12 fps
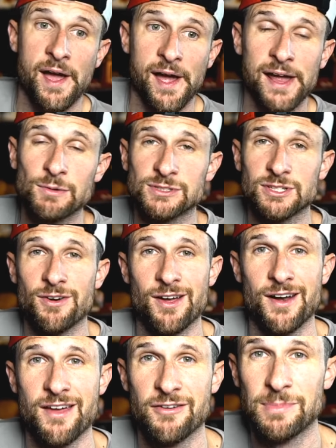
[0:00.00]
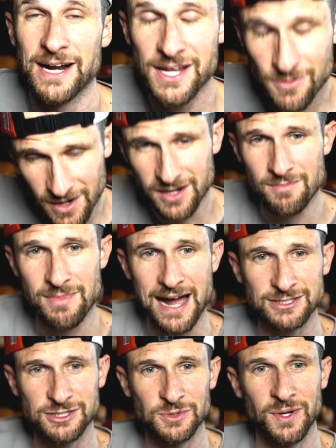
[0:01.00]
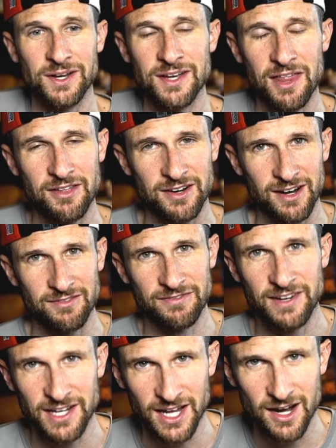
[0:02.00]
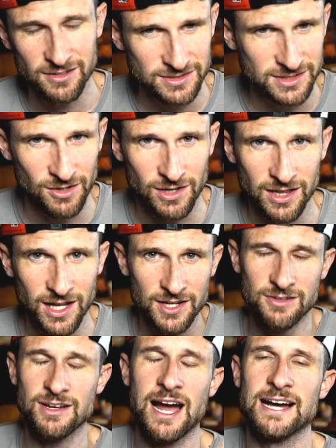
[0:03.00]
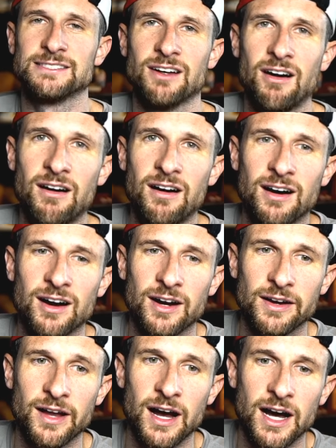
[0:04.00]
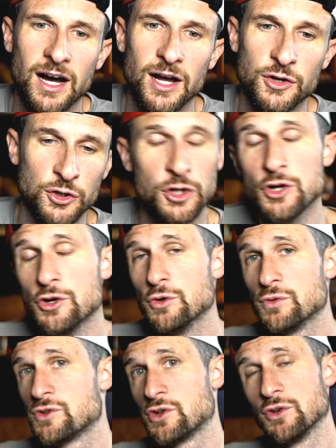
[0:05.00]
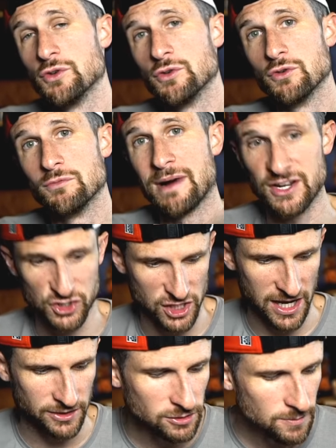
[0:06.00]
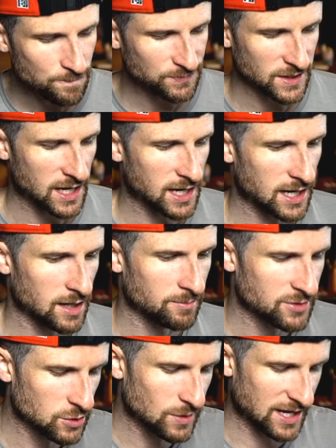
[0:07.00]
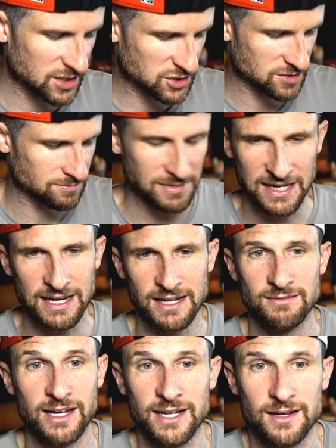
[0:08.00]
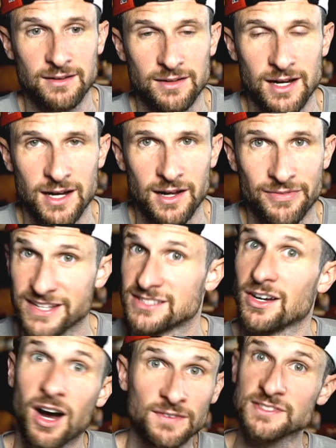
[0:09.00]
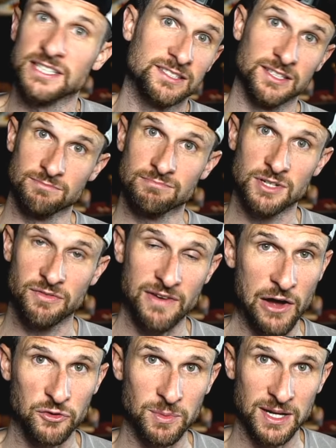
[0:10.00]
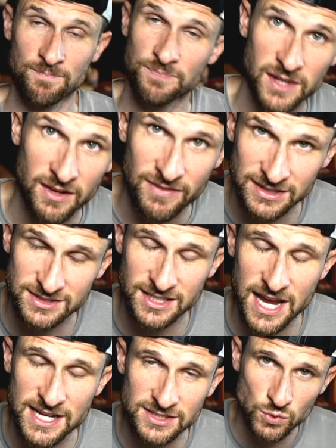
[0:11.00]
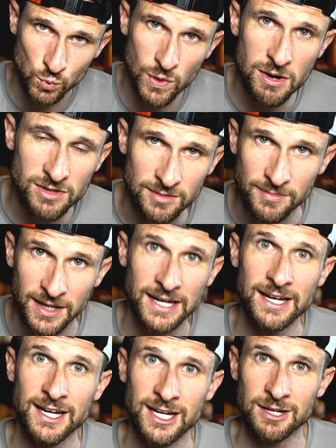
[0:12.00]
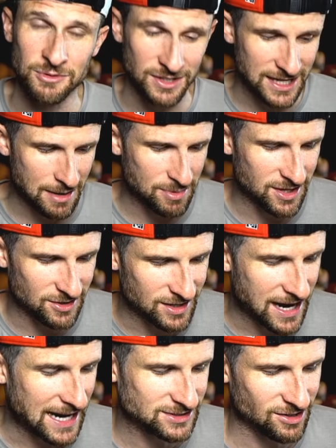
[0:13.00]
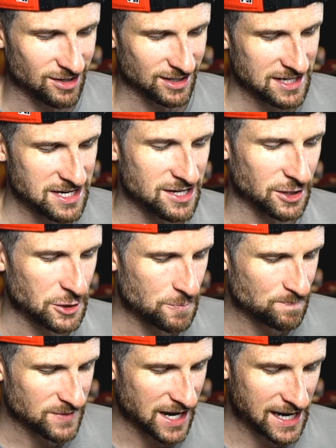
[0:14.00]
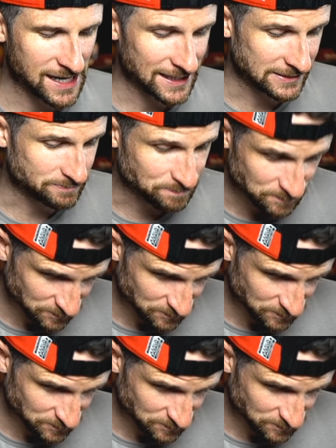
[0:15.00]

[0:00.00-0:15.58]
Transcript: Hey, what's going on, everybody? Welcome back to another video. So a lot of you guys are new to my channel. New-ish, meaning like this off-season you found me. If that's the case, welcome. I'm really happy that you guys are here. I'm